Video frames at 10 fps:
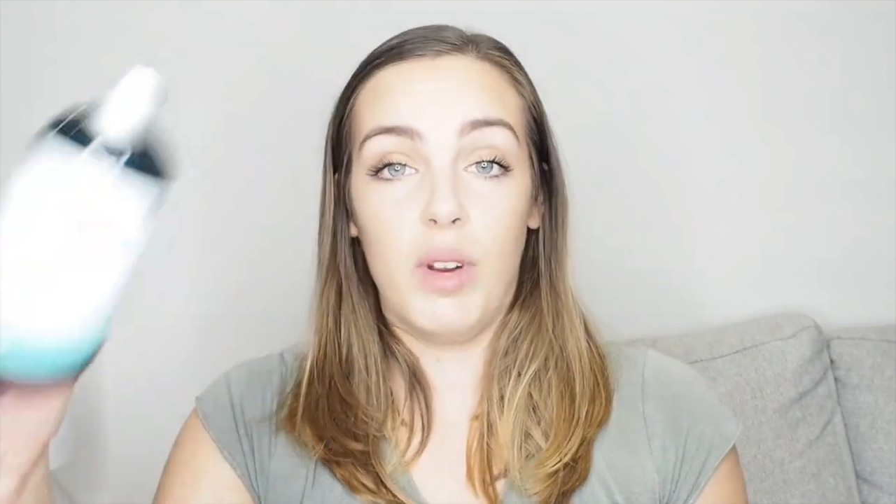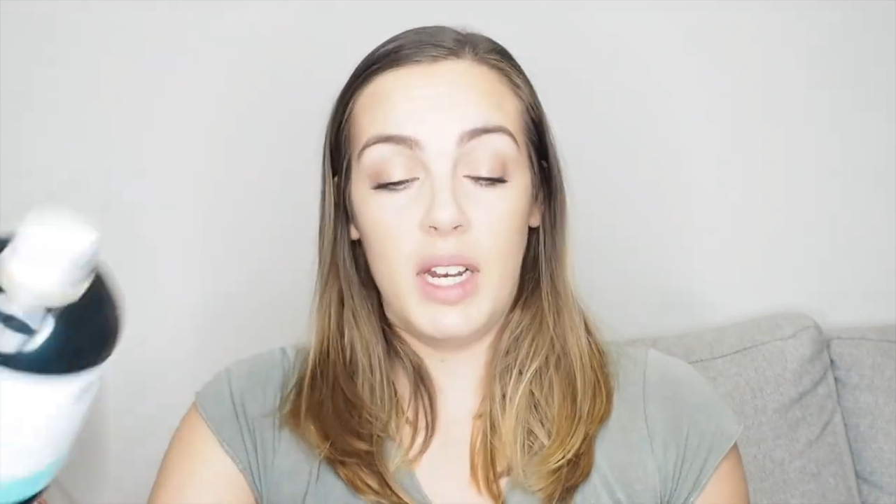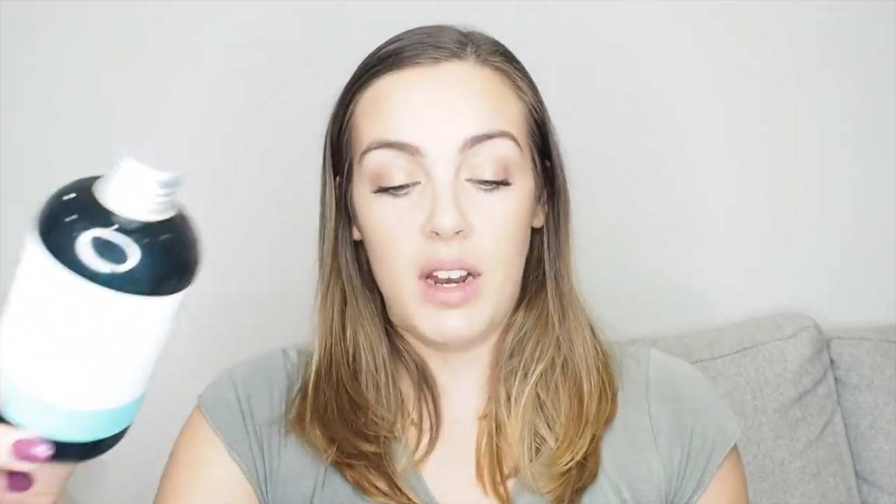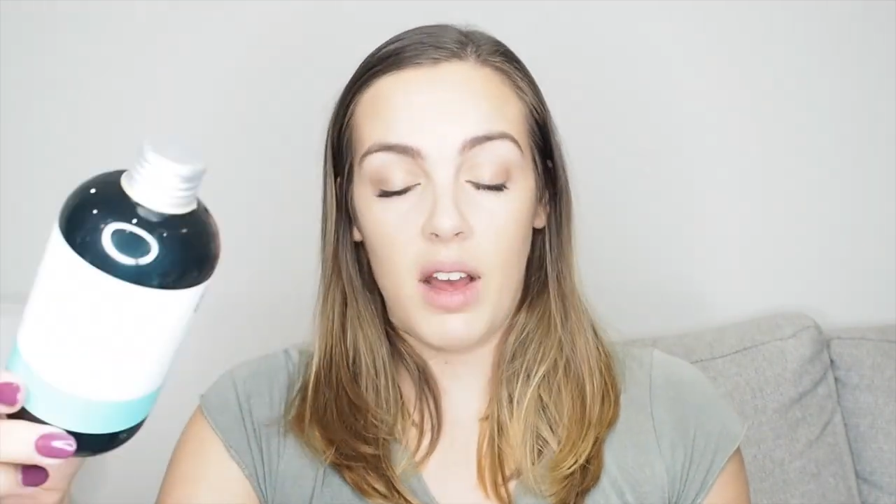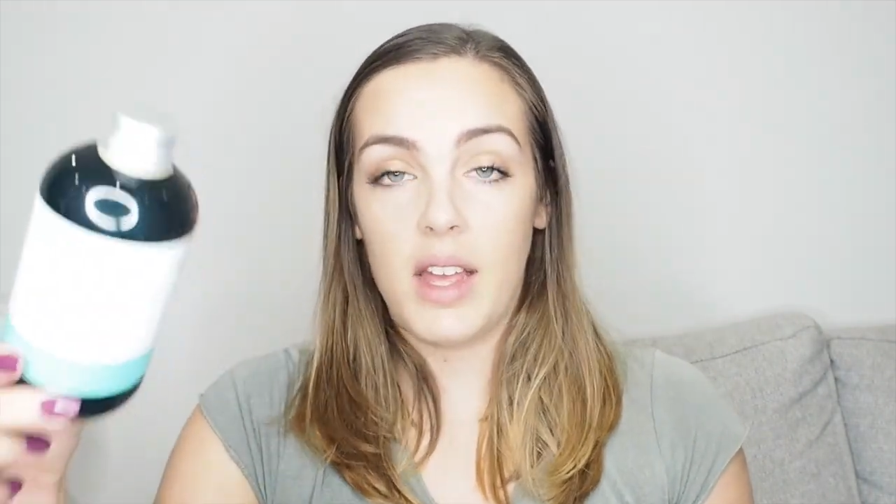
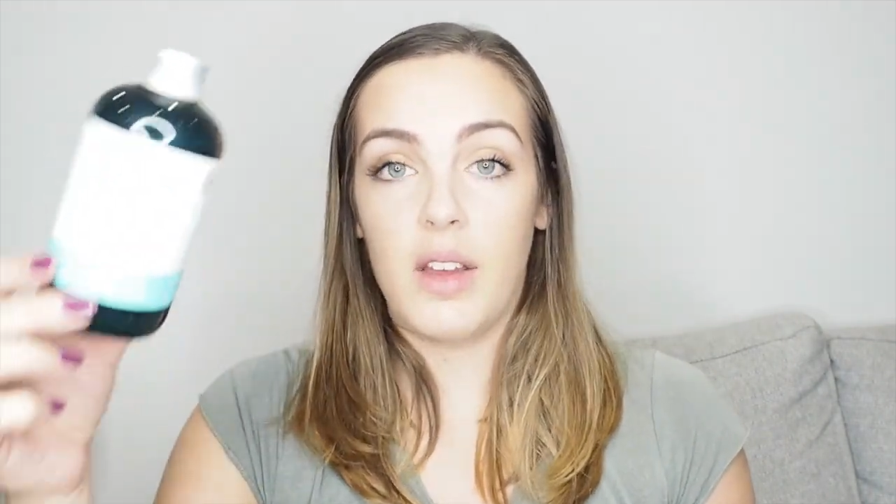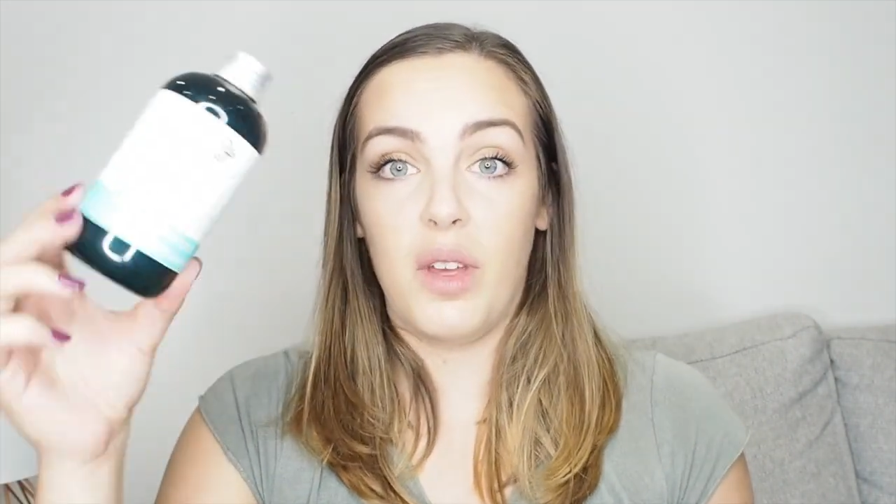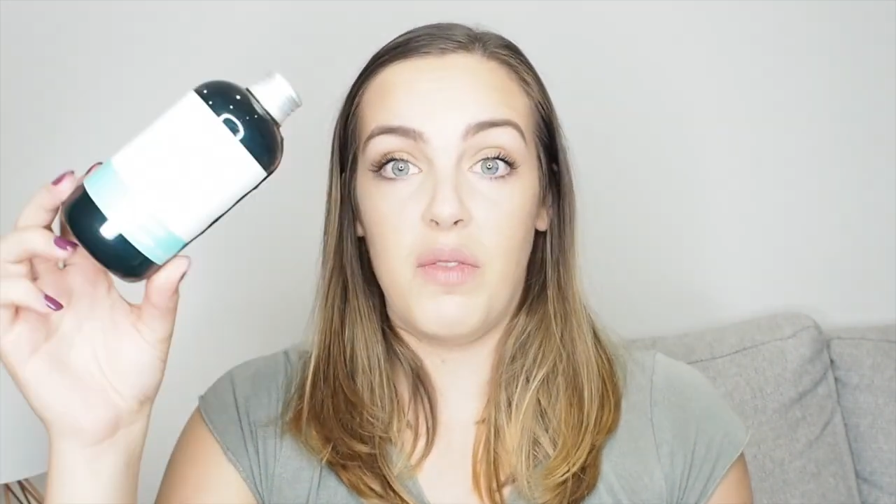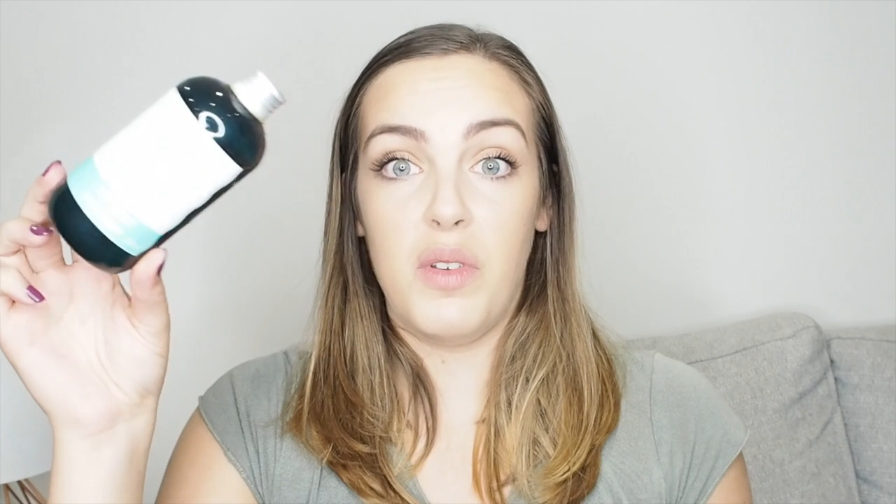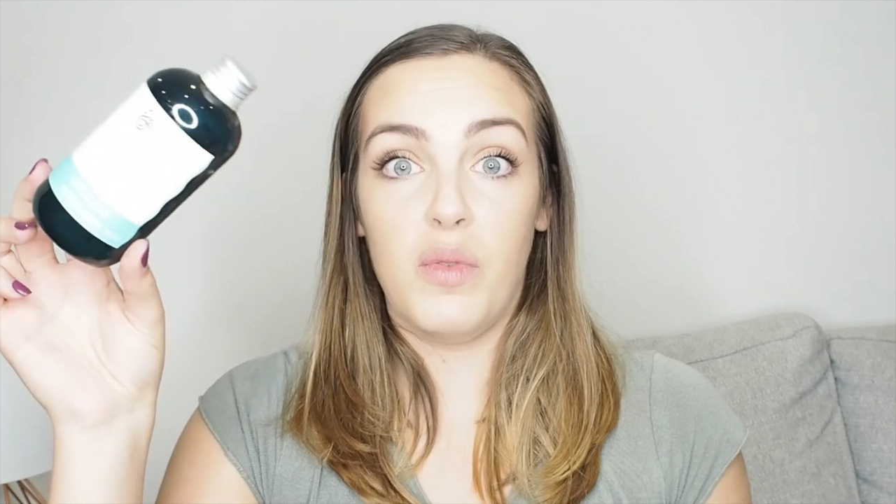really like
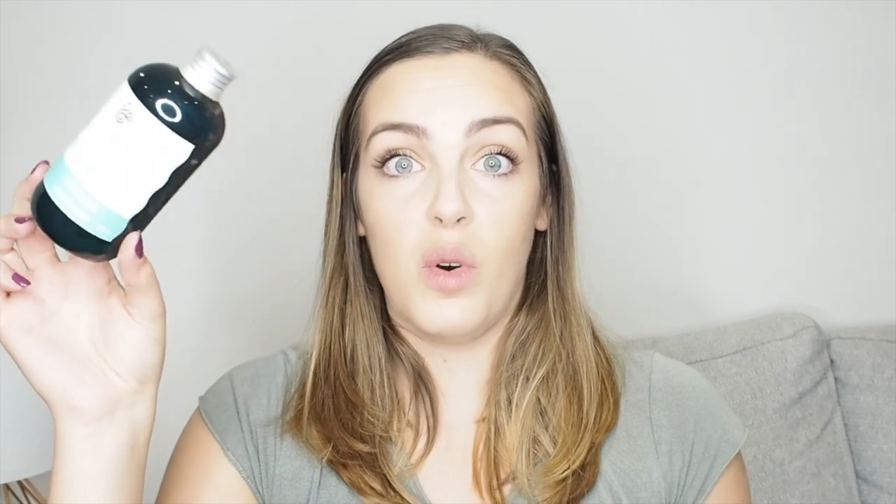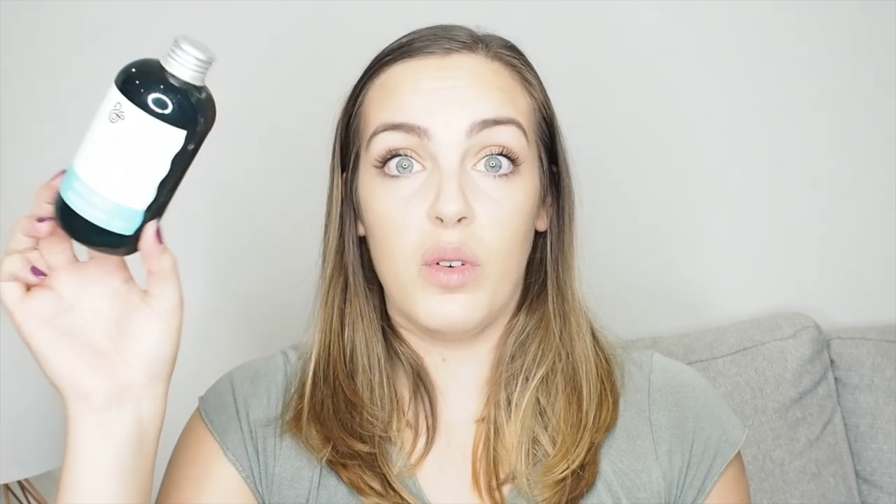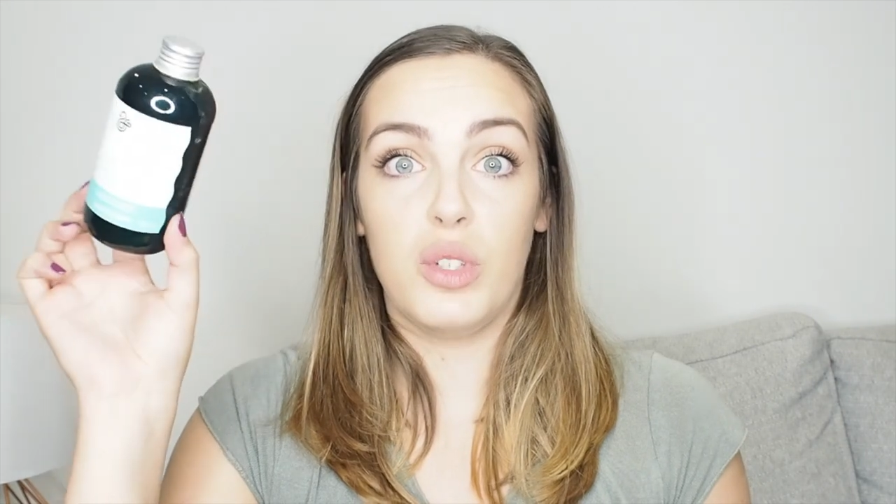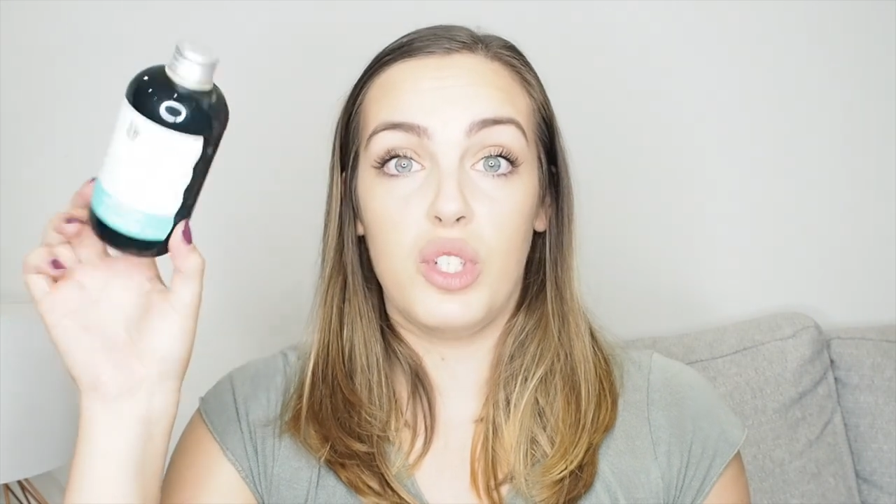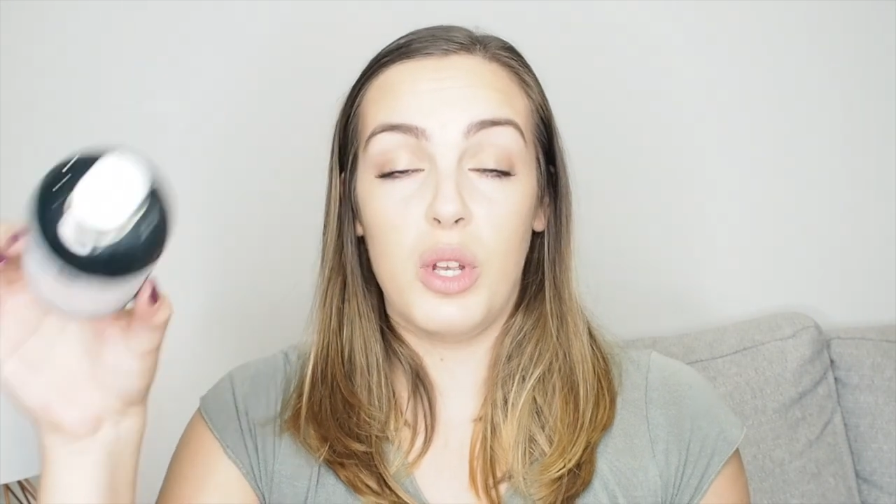if you've
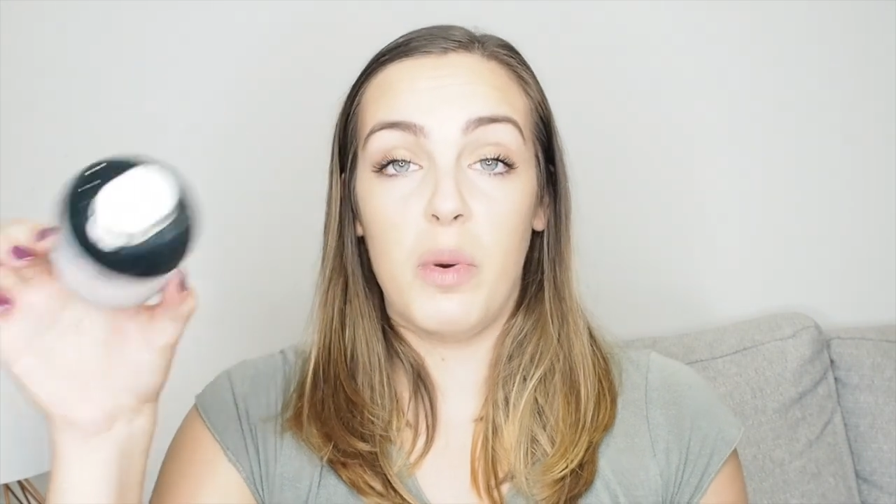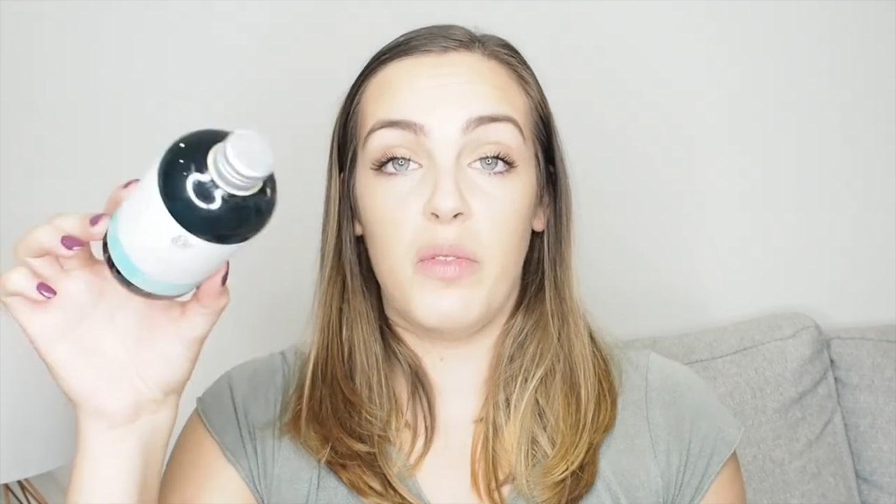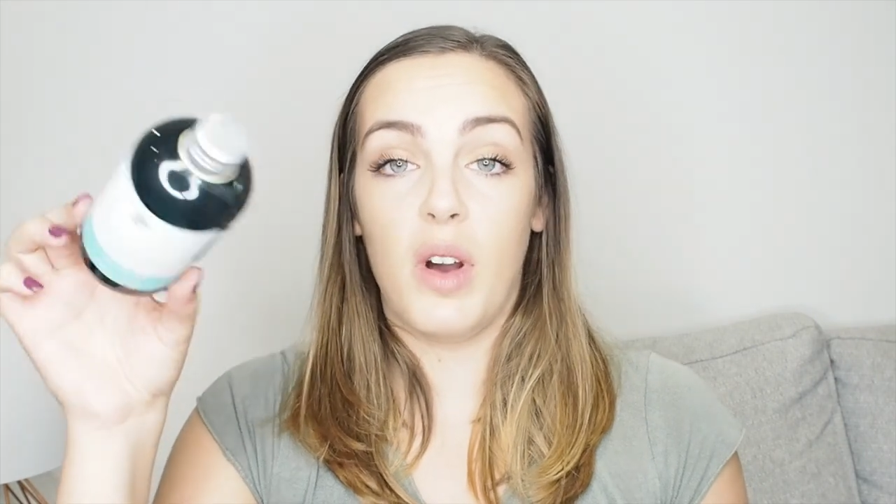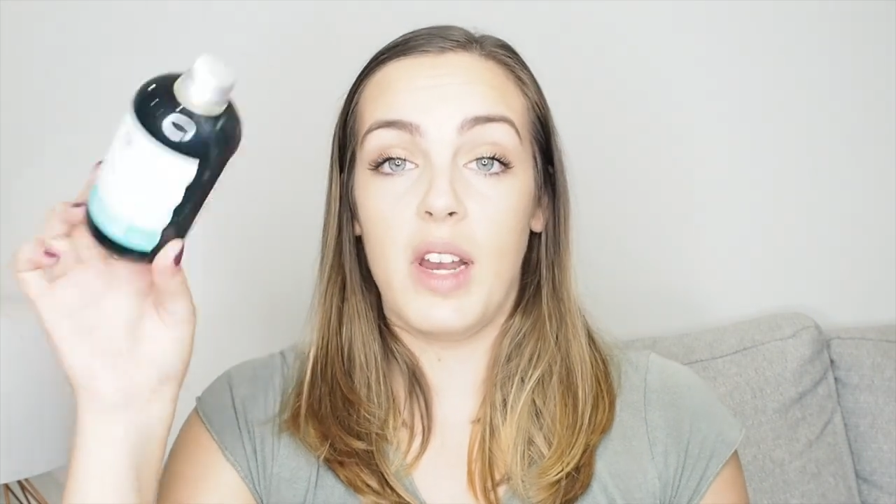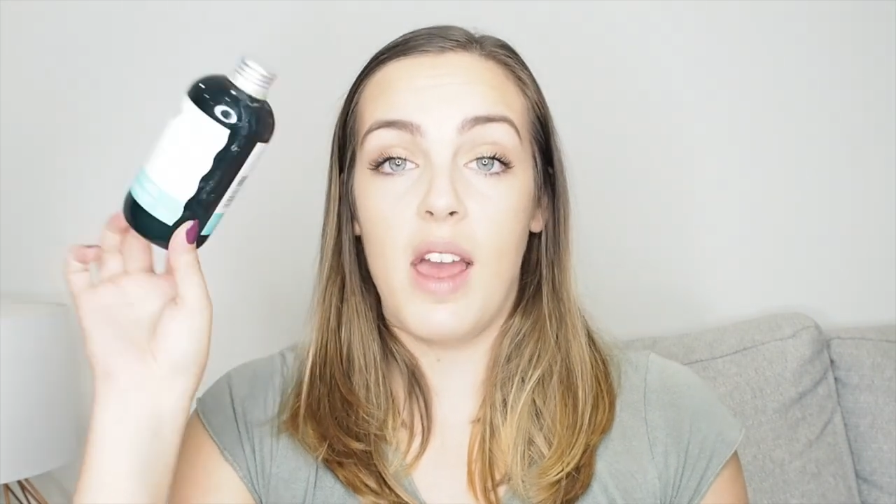got super
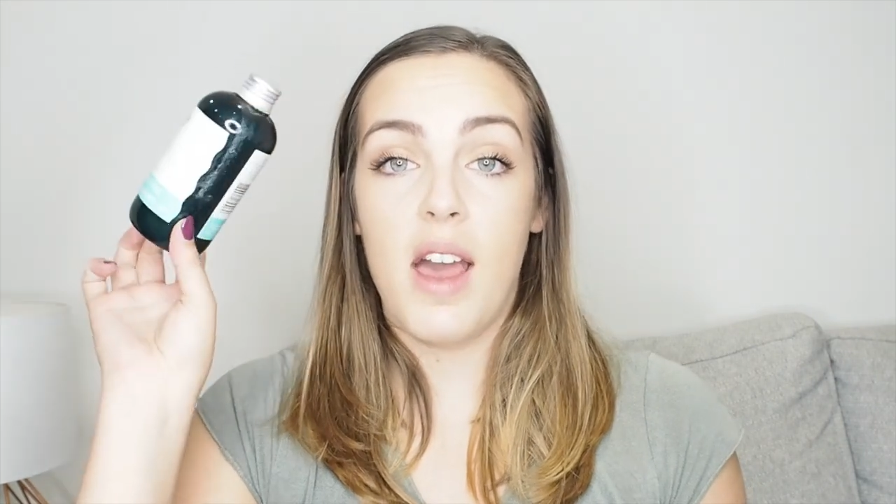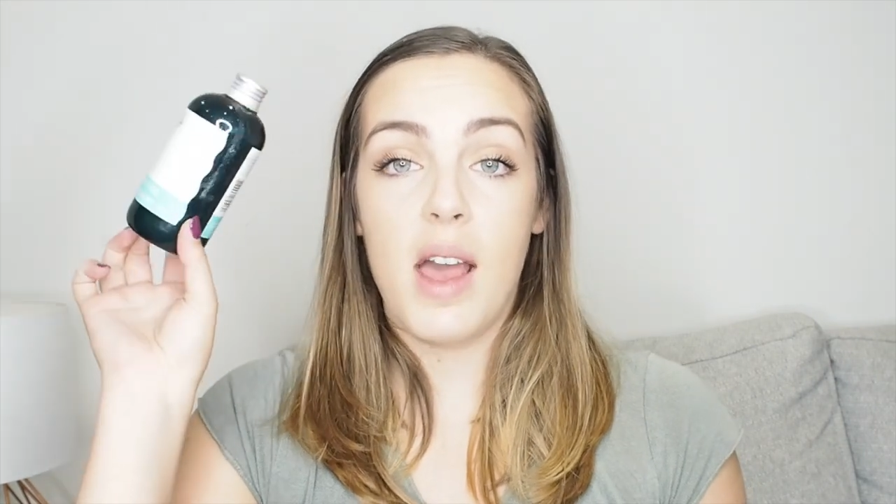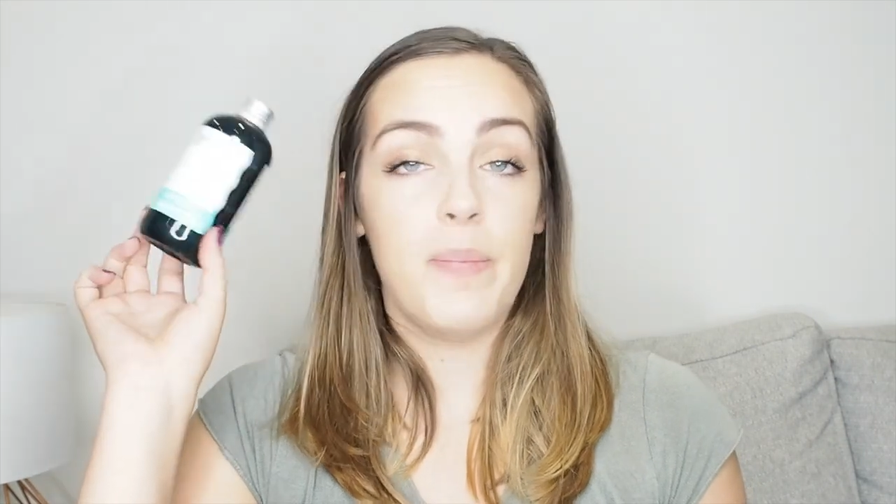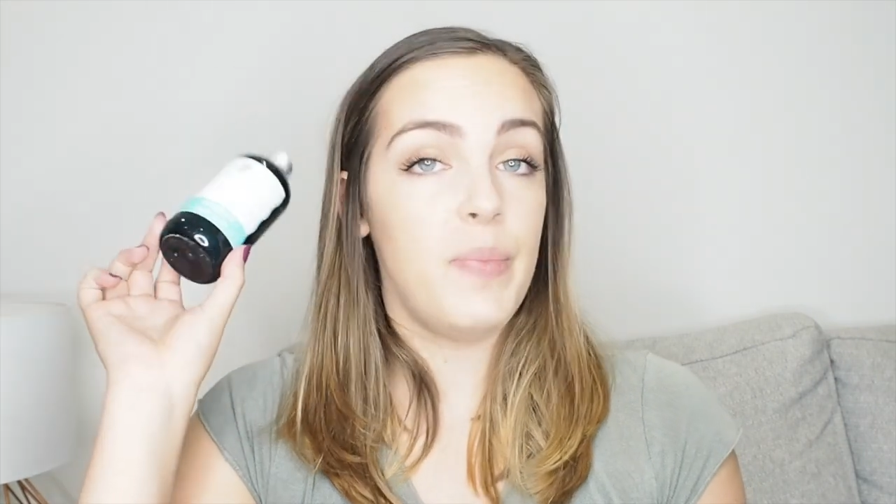fine hair.